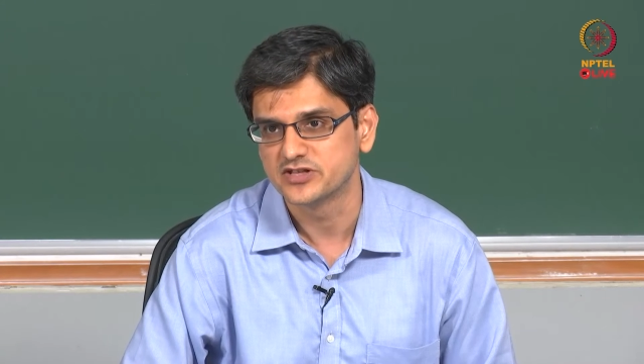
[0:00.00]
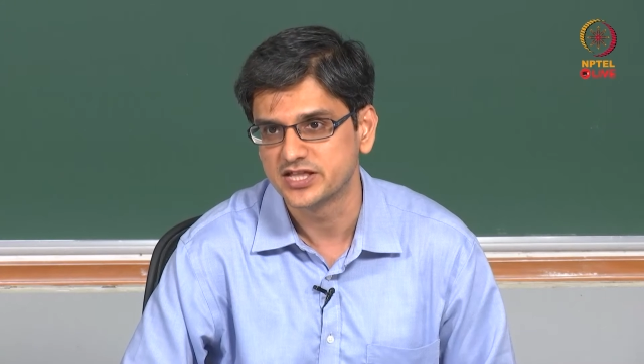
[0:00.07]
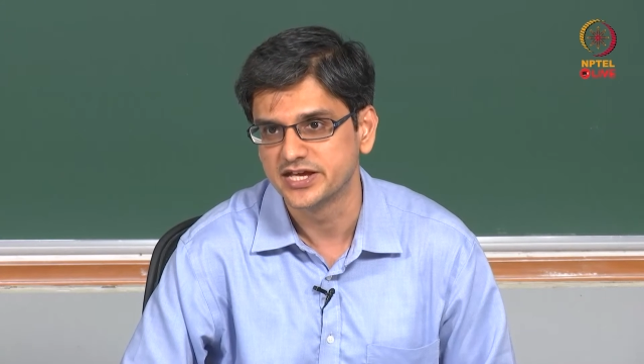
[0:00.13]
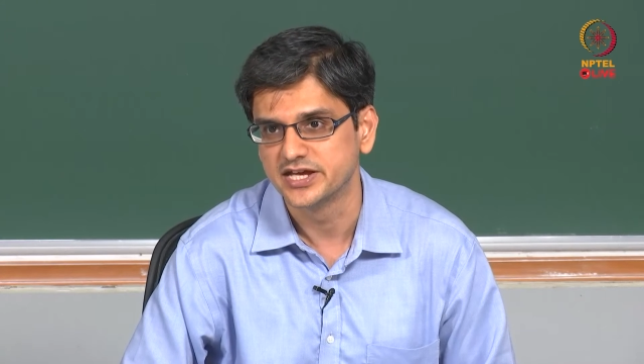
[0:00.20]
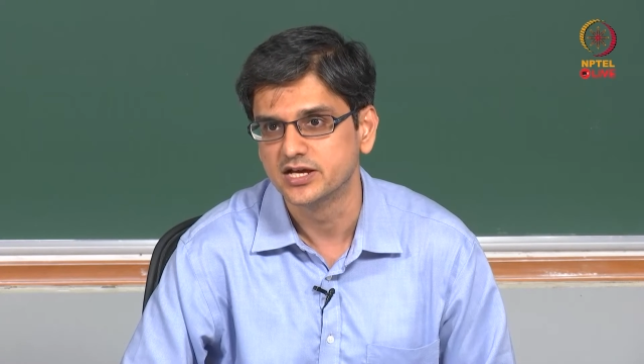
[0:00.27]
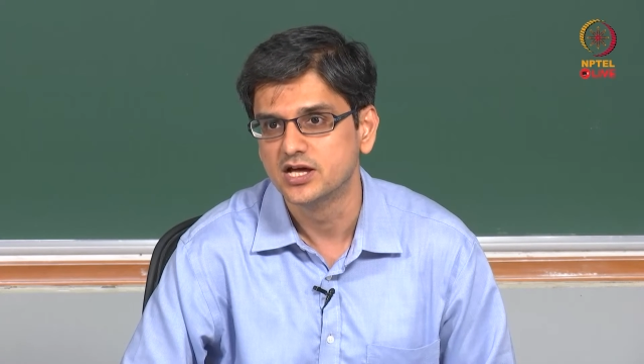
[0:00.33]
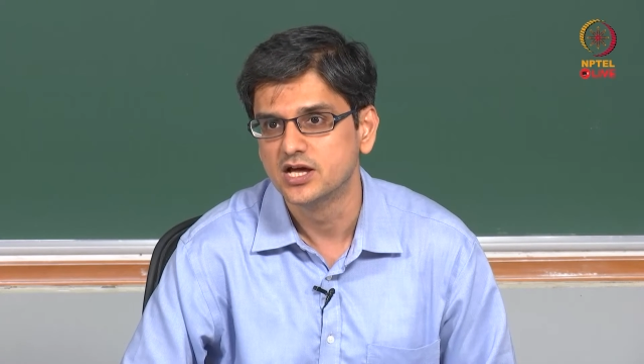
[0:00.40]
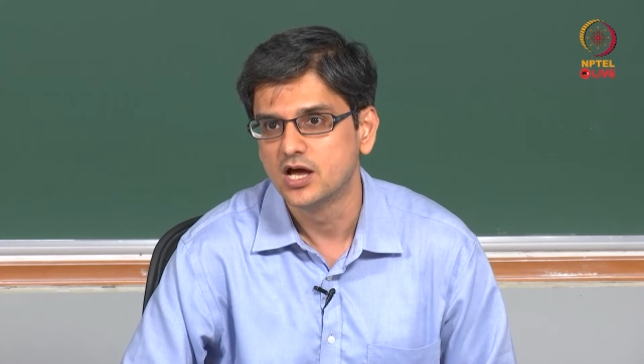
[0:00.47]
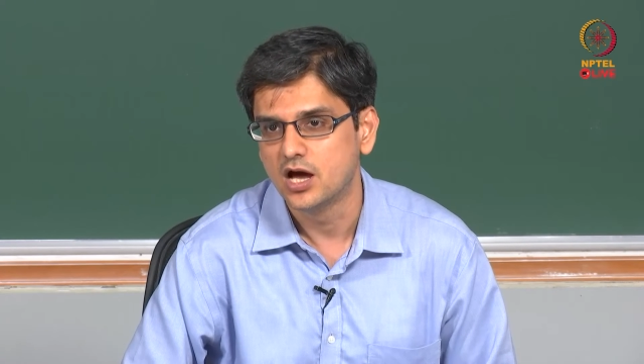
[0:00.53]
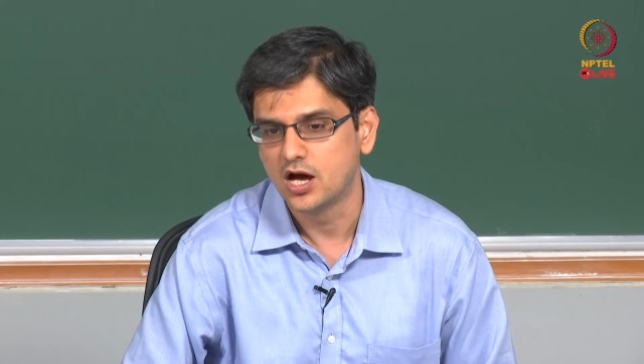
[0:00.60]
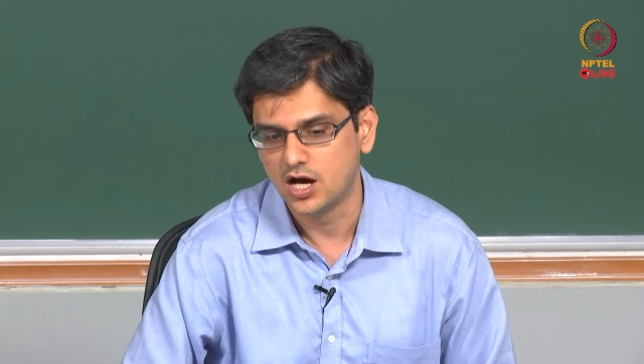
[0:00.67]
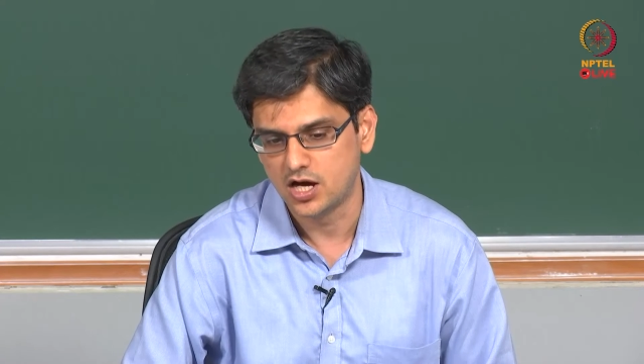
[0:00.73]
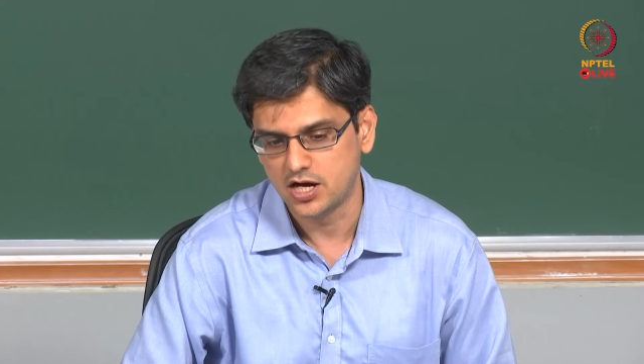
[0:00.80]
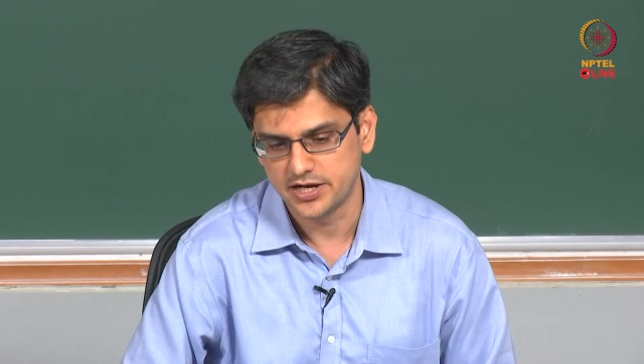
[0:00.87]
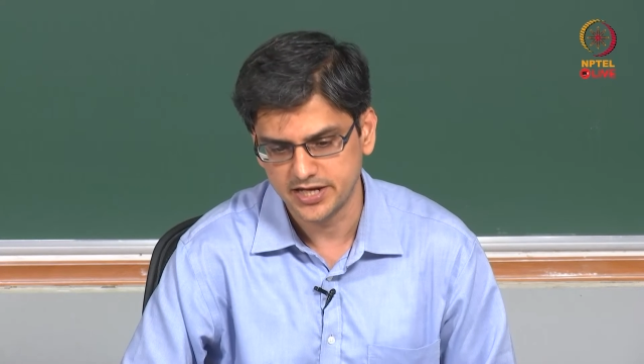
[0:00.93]
thing
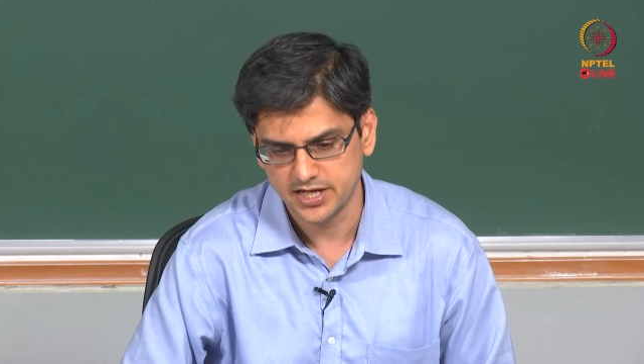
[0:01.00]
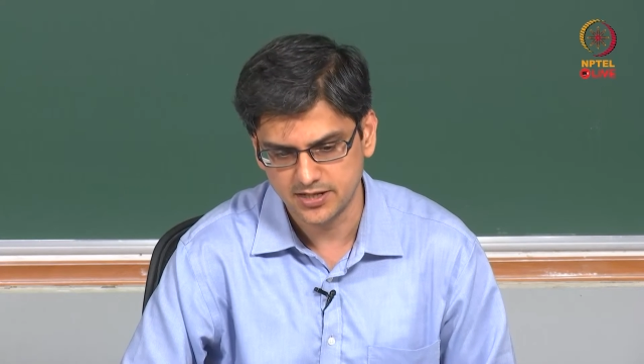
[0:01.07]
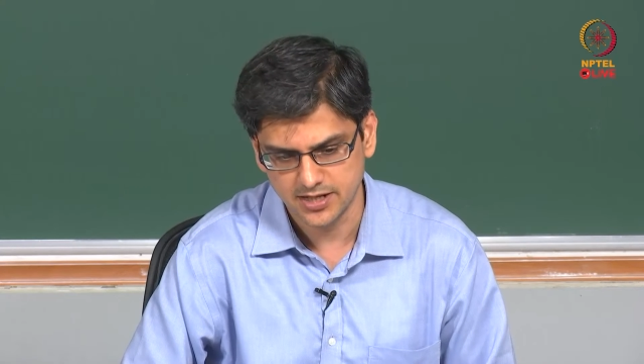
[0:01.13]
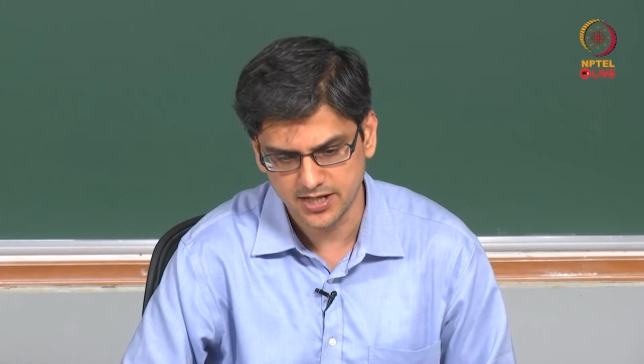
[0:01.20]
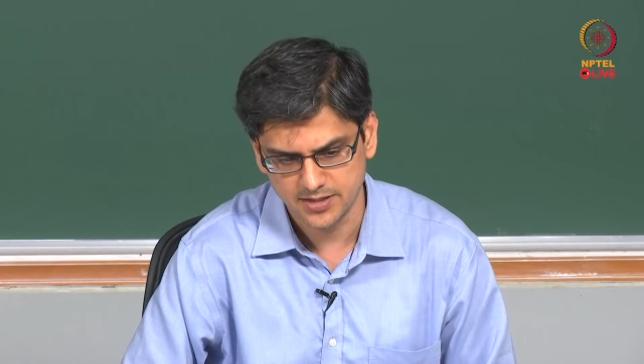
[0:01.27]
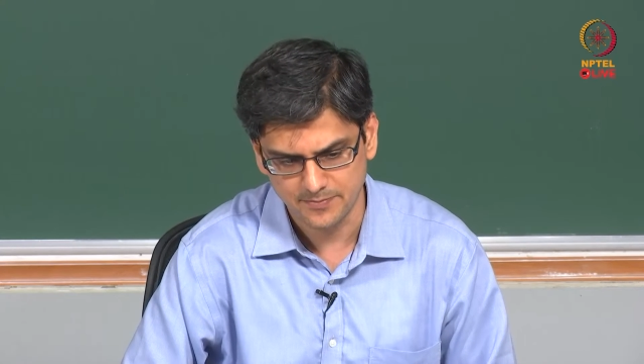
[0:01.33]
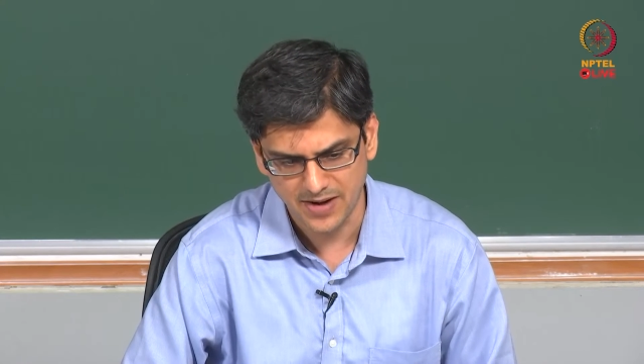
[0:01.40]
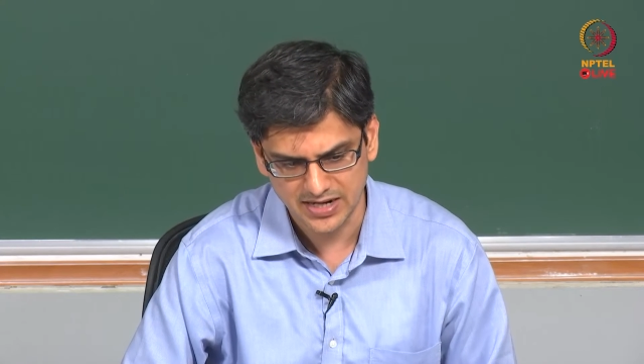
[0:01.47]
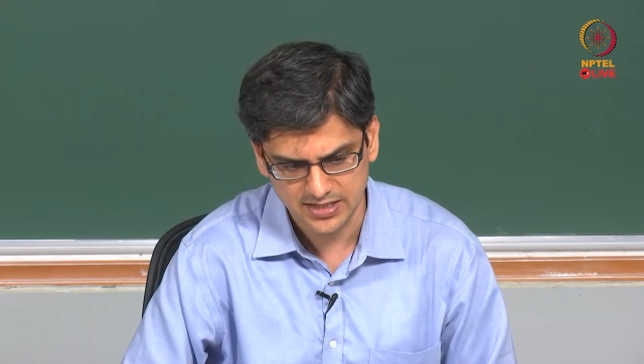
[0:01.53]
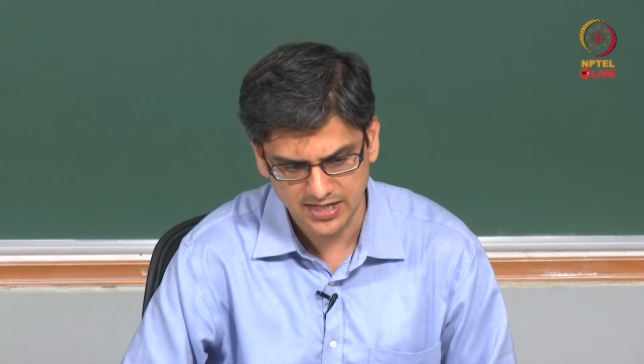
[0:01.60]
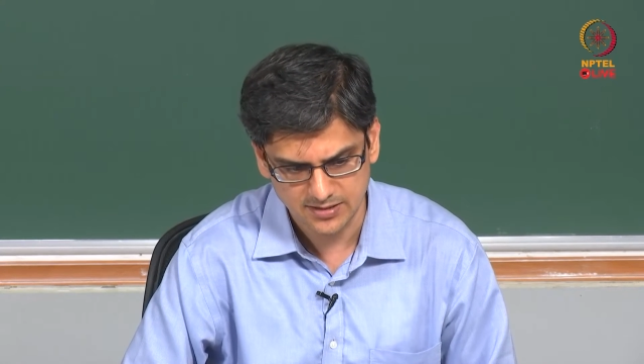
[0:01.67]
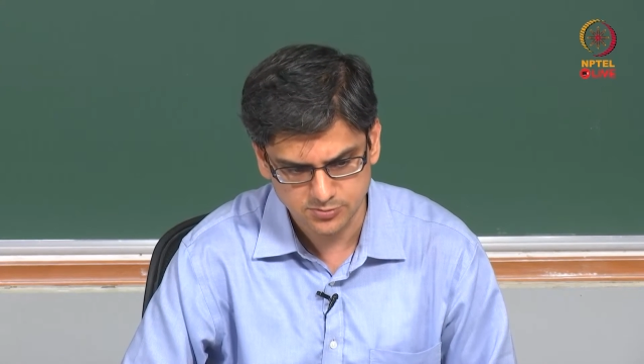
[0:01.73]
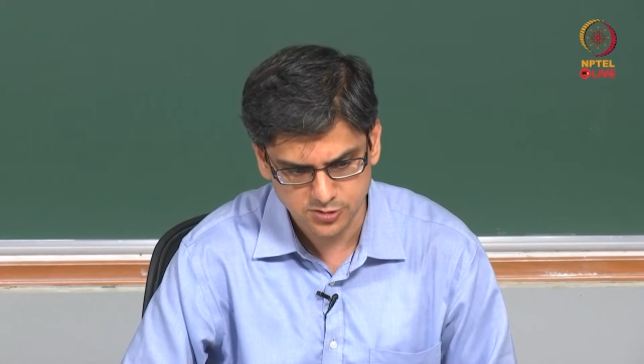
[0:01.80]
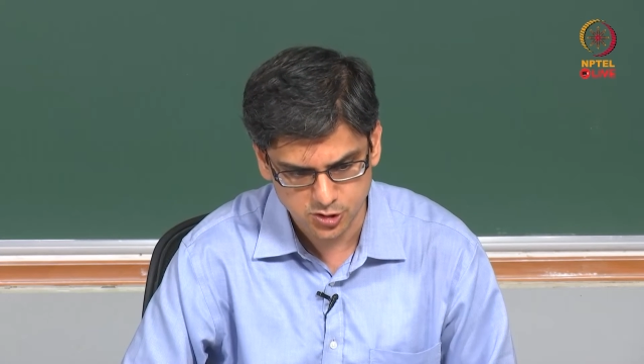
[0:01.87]
in MATLAB.